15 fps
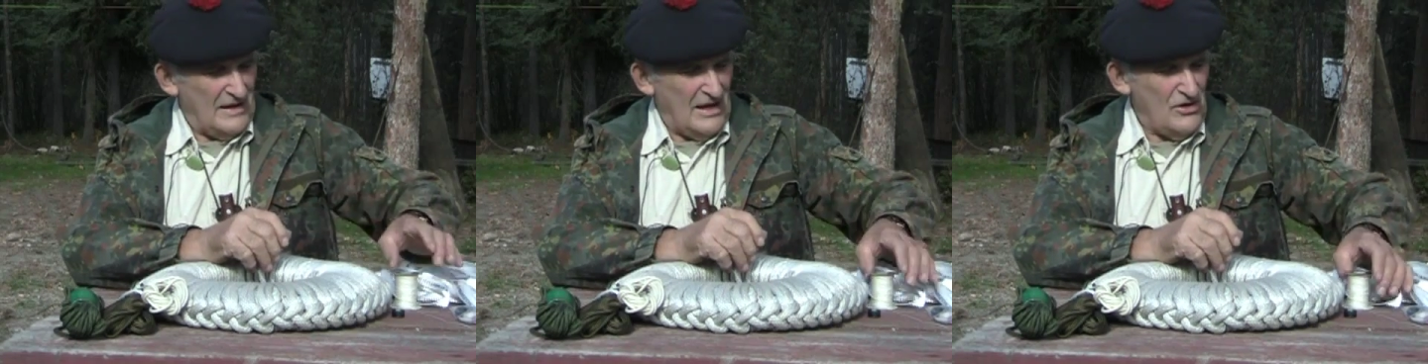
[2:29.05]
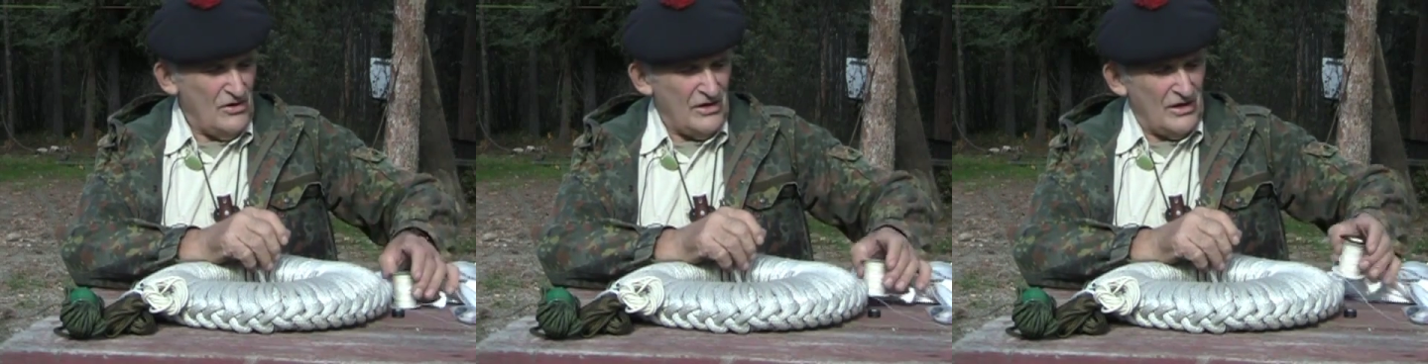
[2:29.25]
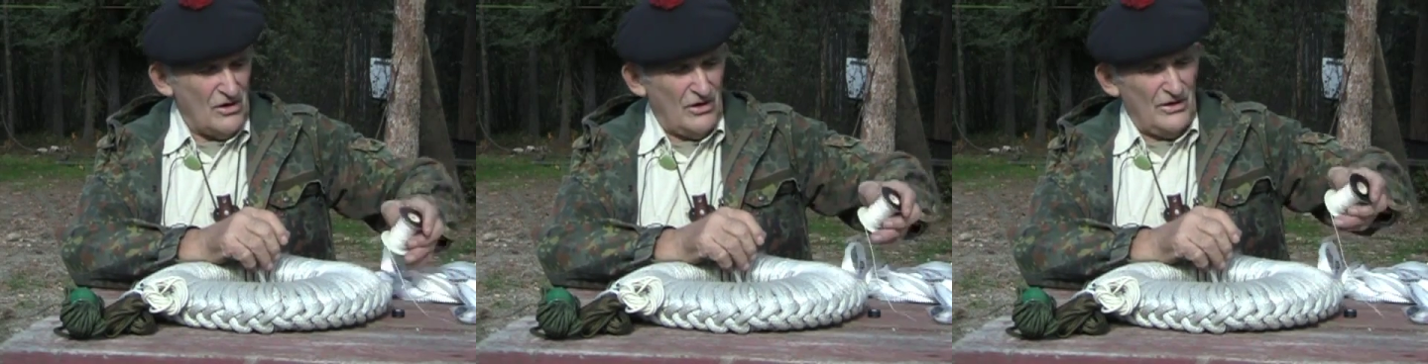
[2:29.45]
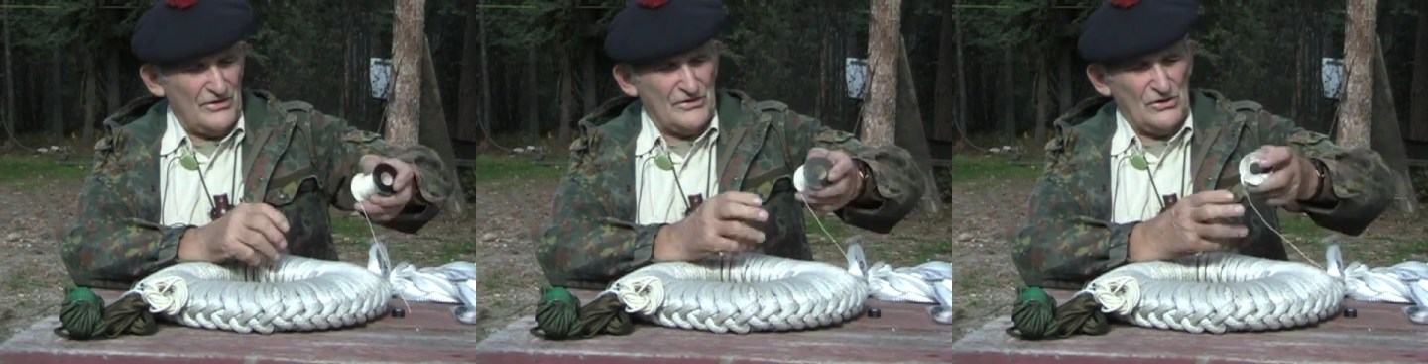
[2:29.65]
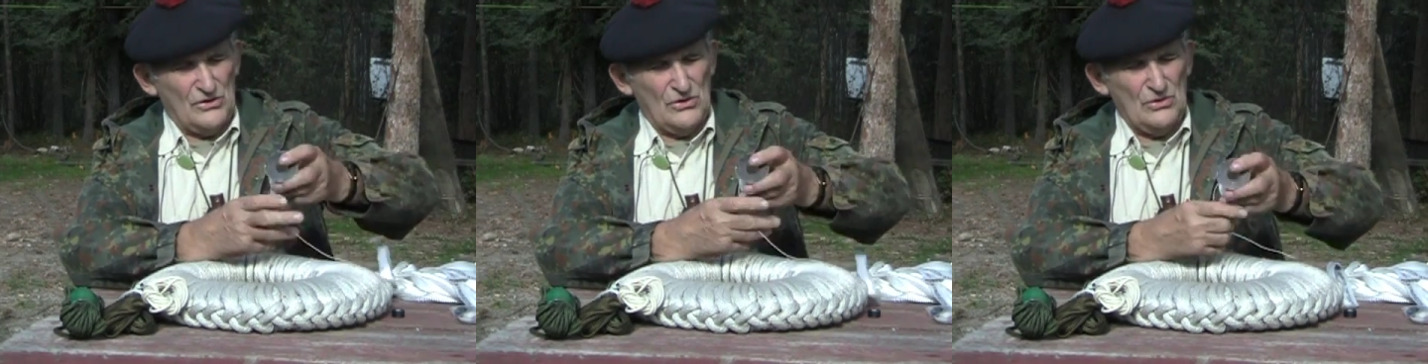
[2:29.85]
Now you can
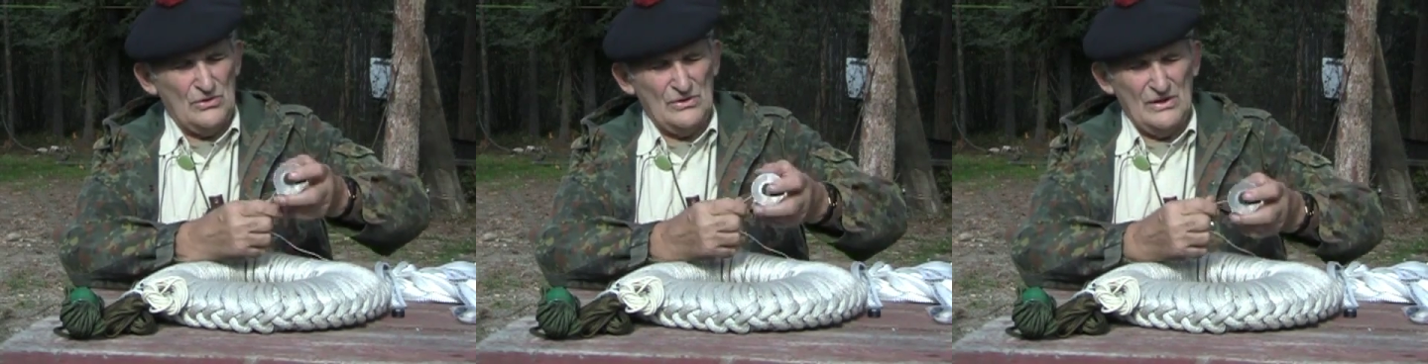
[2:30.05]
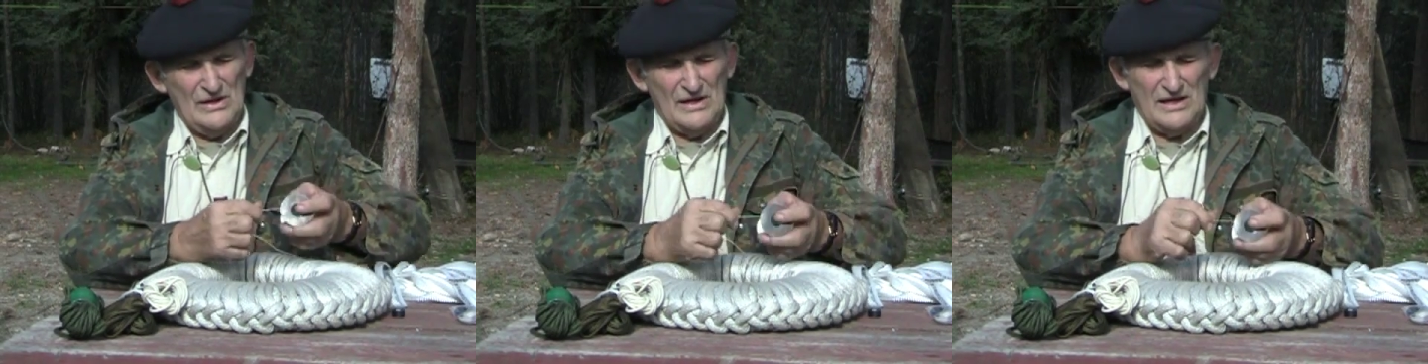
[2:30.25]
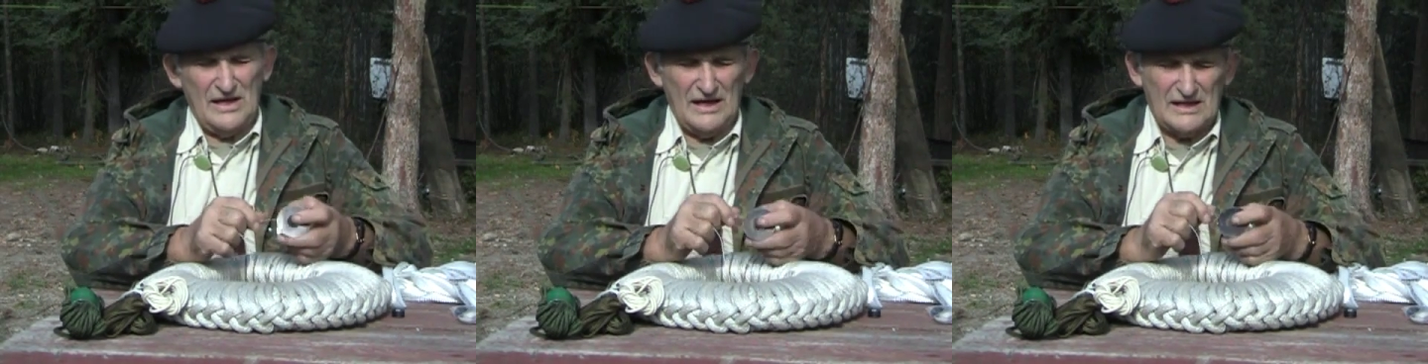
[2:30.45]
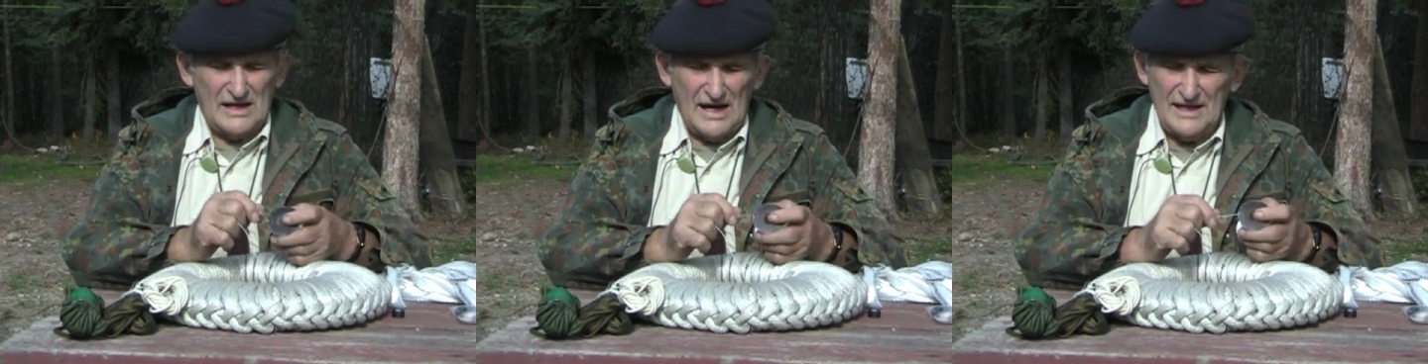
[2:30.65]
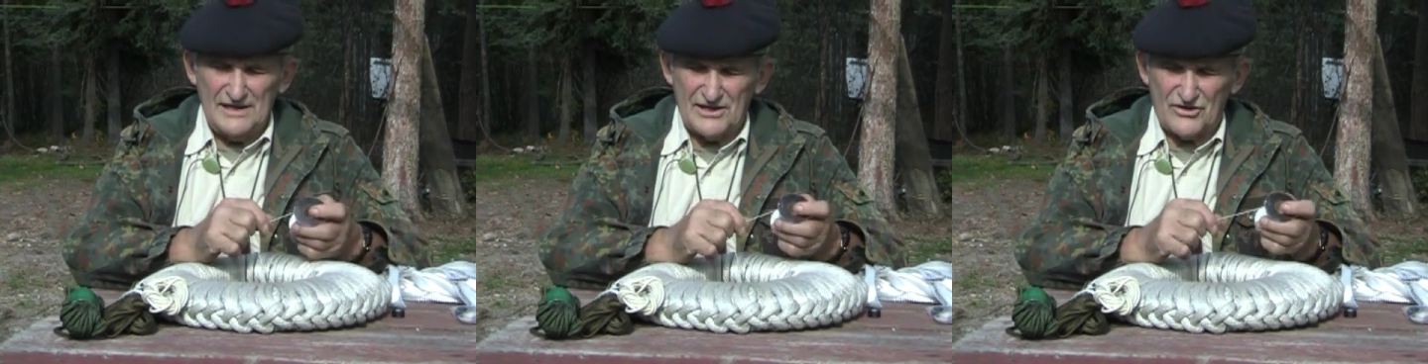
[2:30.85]
also get kite